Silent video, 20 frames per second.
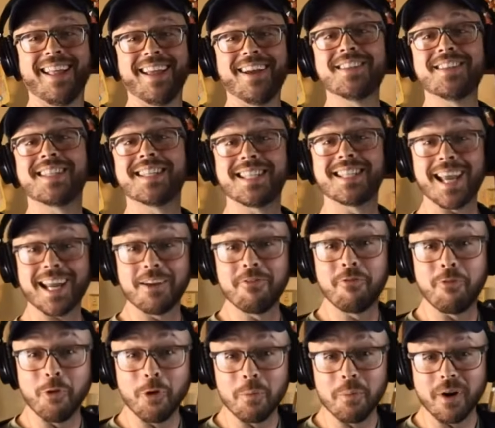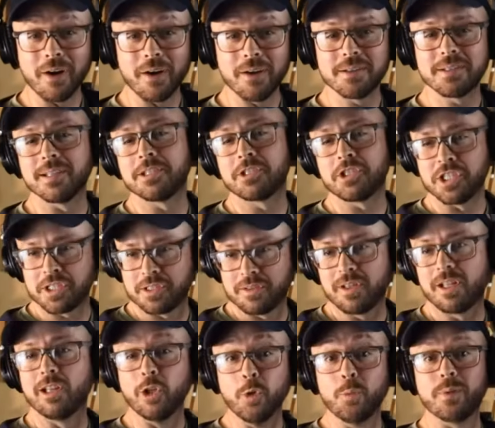Here's the second 4 bars. Let's just
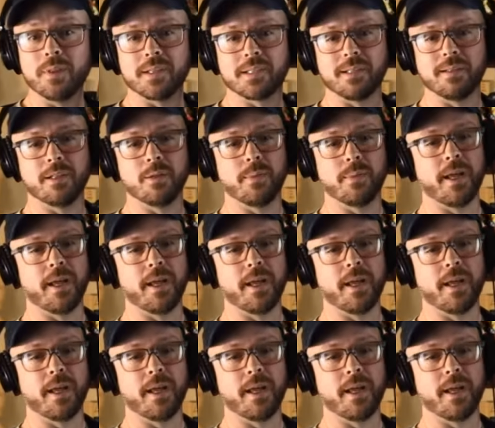loop this a little